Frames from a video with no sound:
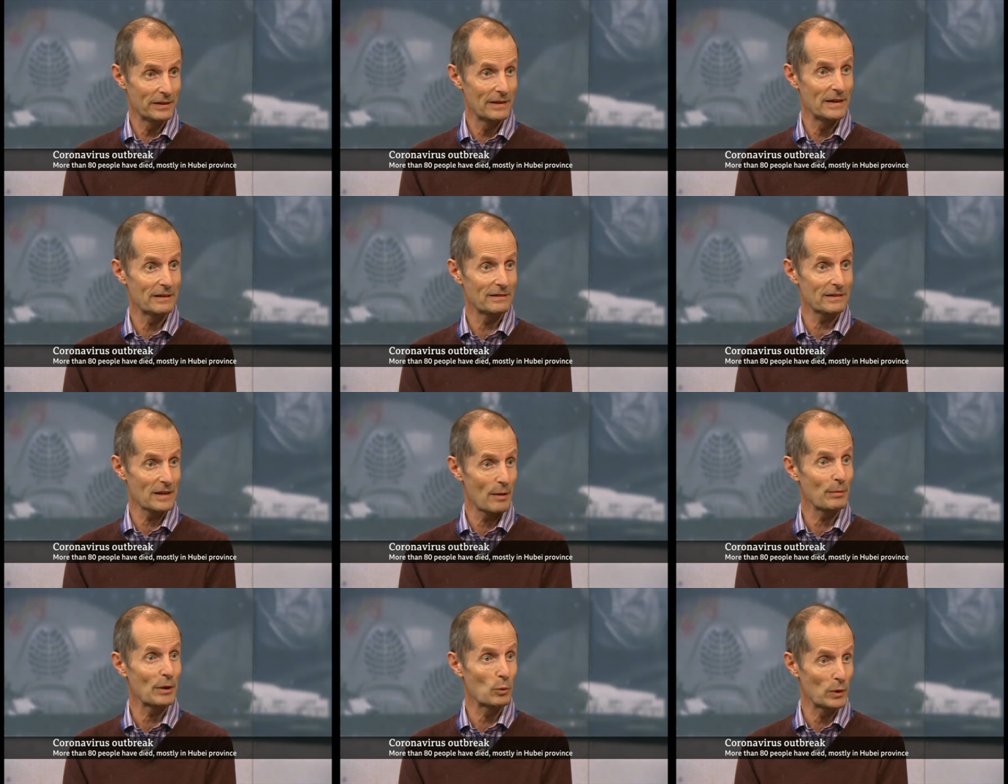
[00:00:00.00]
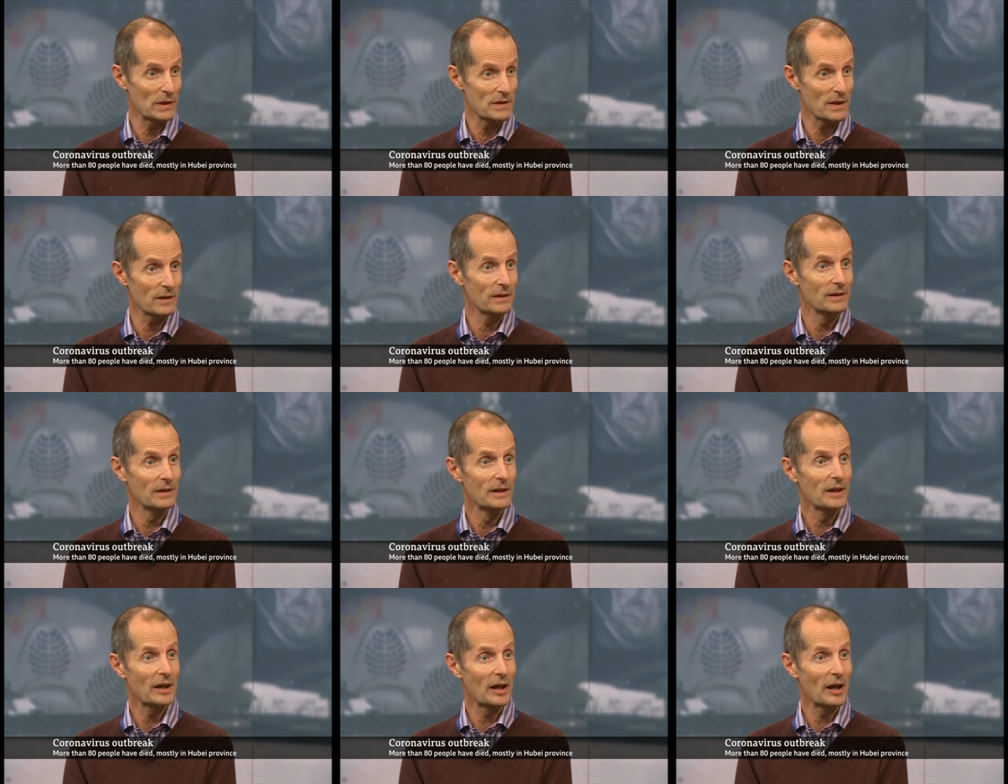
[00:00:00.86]
this coming winter,
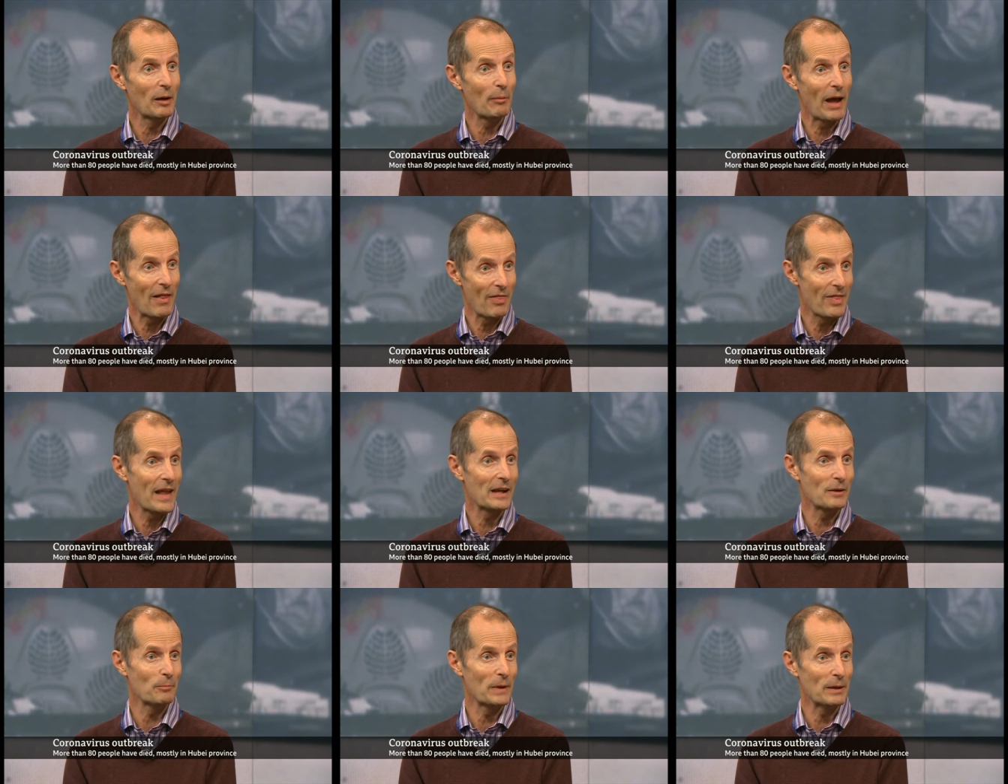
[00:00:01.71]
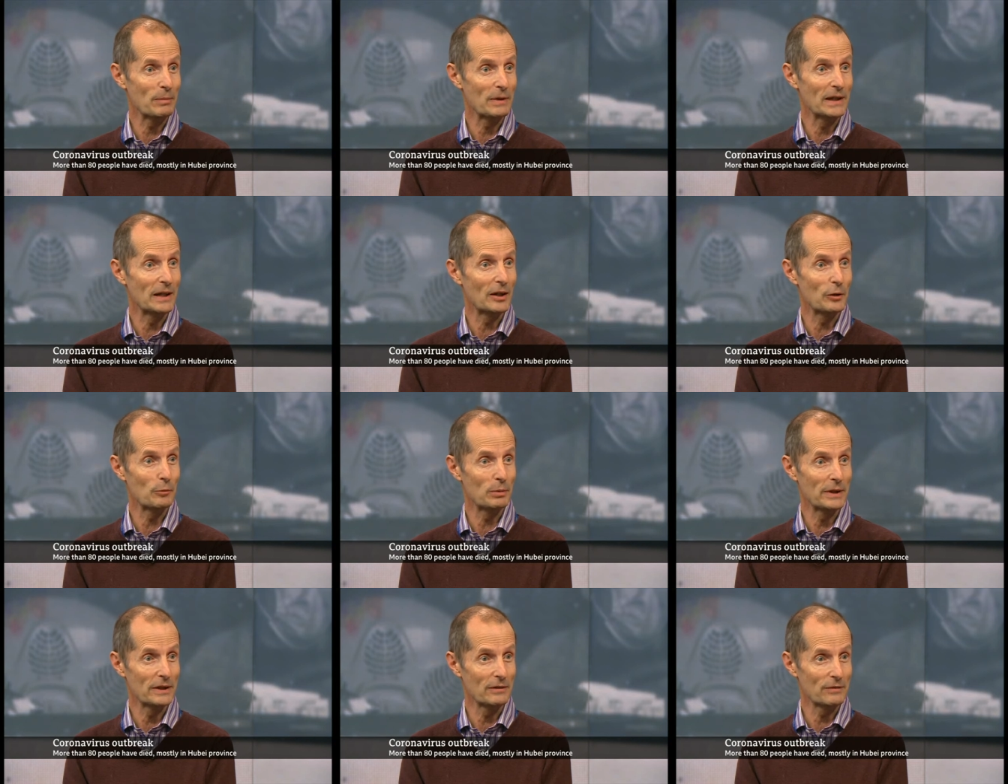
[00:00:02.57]
and then it may be
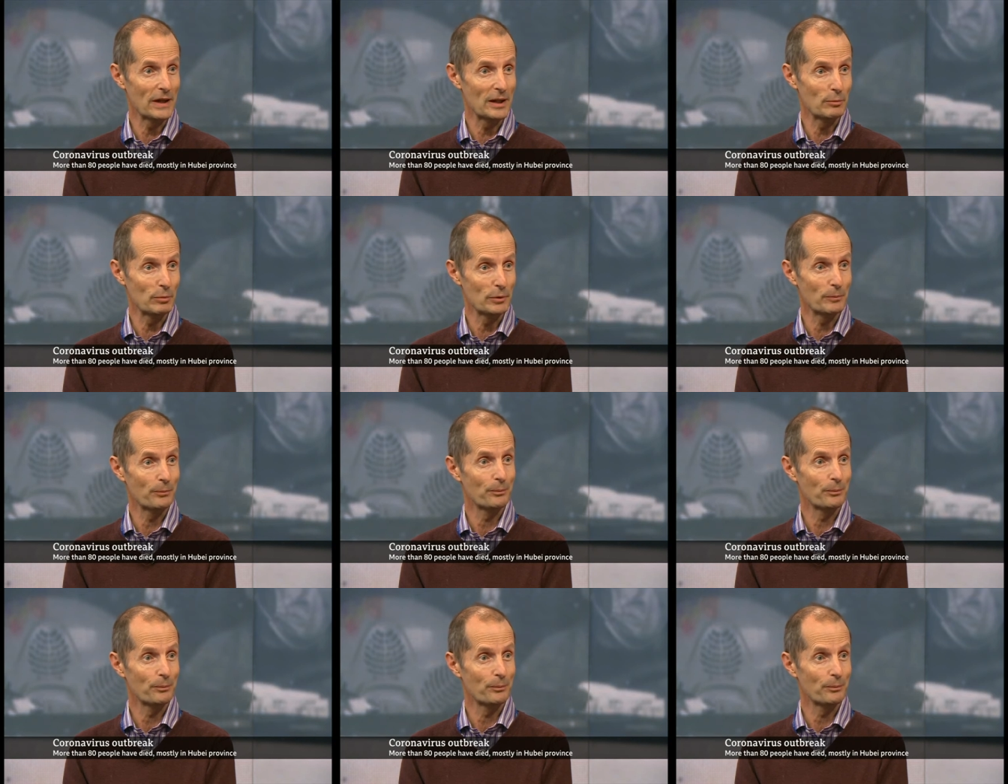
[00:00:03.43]
globally available.